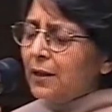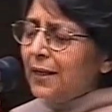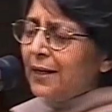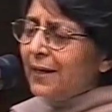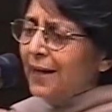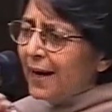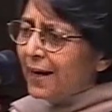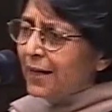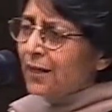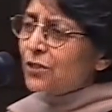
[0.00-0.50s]

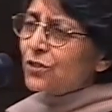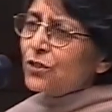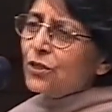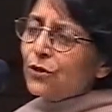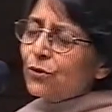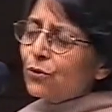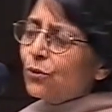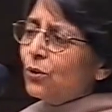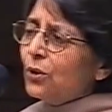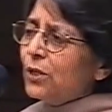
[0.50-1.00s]
enacts
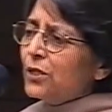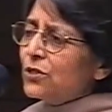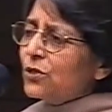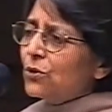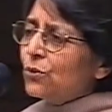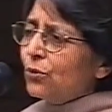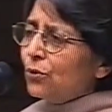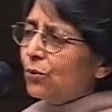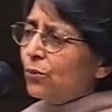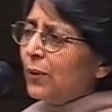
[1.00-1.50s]
her role as
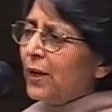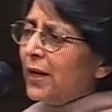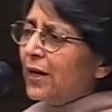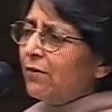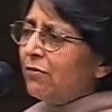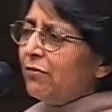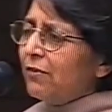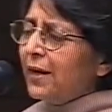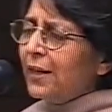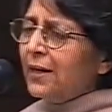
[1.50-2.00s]
a good
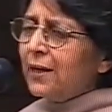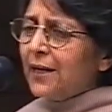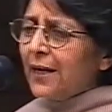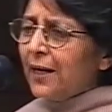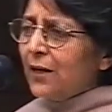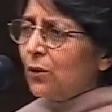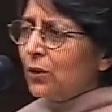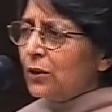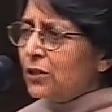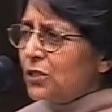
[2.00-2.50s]
wife and
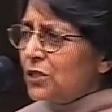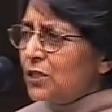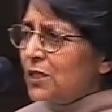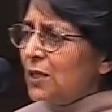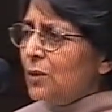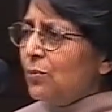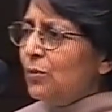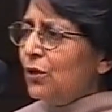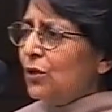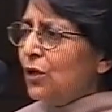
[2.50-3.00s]
cannot
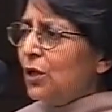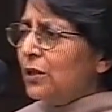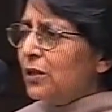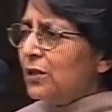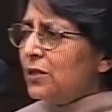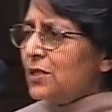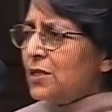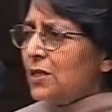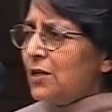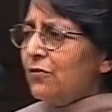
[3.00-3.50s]
see
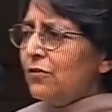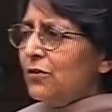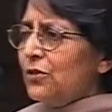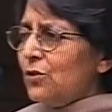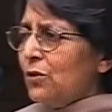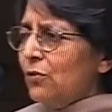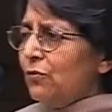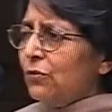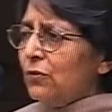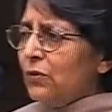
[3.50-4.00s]
beyond the
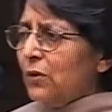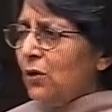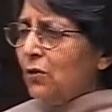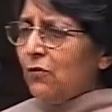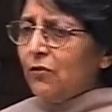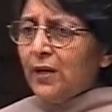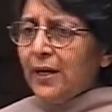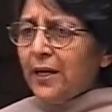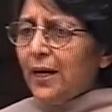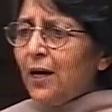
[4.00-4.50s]
surface of
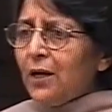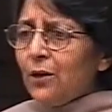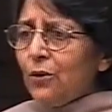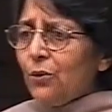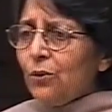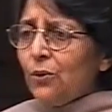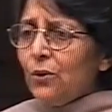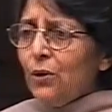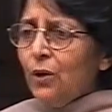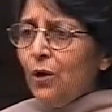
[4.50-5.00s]

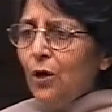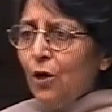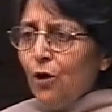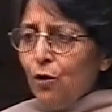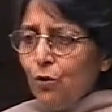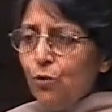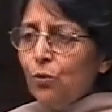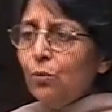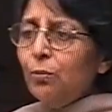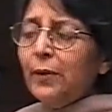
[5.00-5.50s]
Iago,
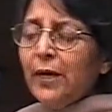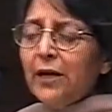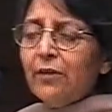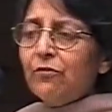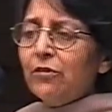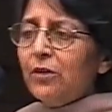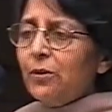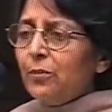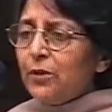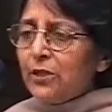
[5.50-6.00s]
whom
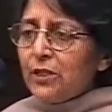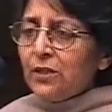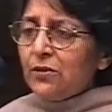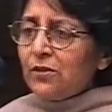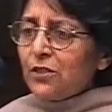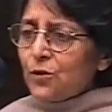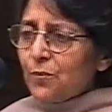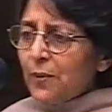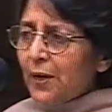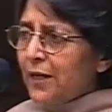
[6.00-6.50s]

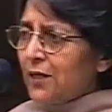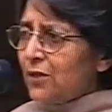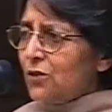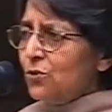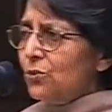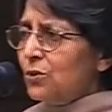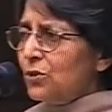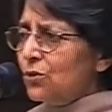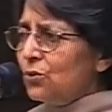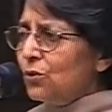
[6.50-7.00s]
everybody
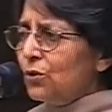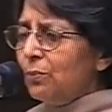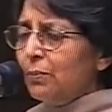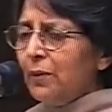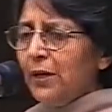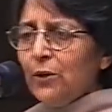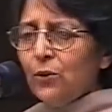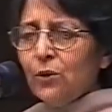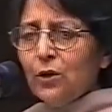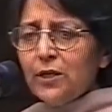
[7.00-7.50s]
respects, who is known
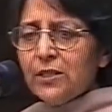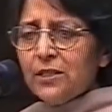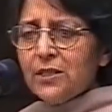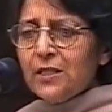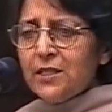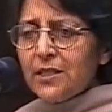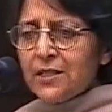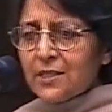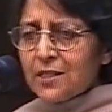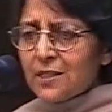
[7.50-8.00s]
by all as
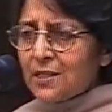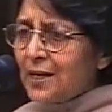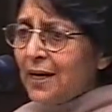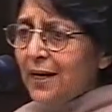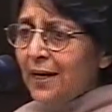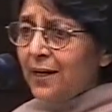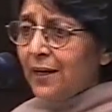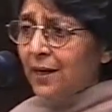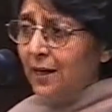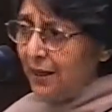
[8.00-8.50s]
a decent
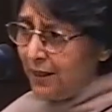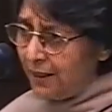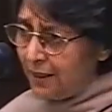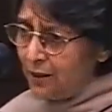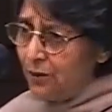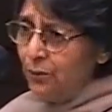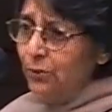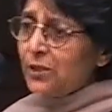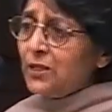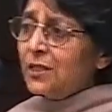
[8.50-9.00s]
guy.
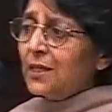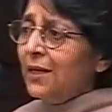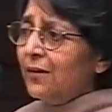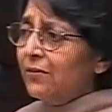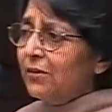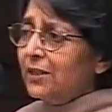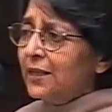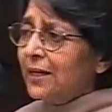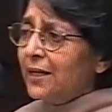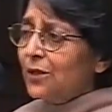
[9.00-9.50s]
Iago is
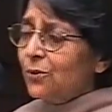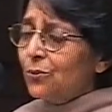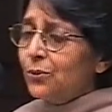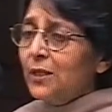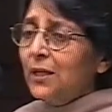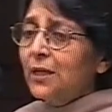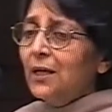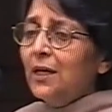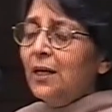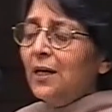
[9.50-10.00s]
clever that
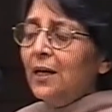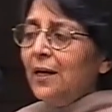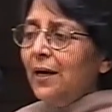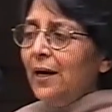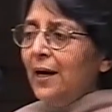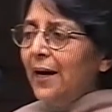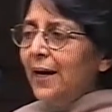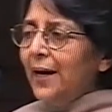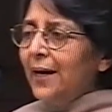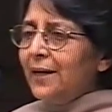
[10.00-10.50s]
way.
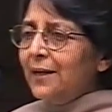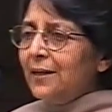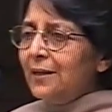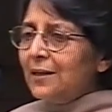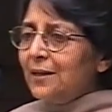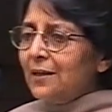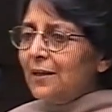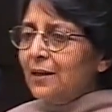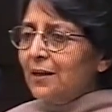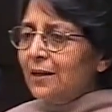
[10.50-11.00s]

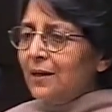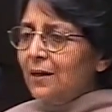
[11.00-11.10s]
And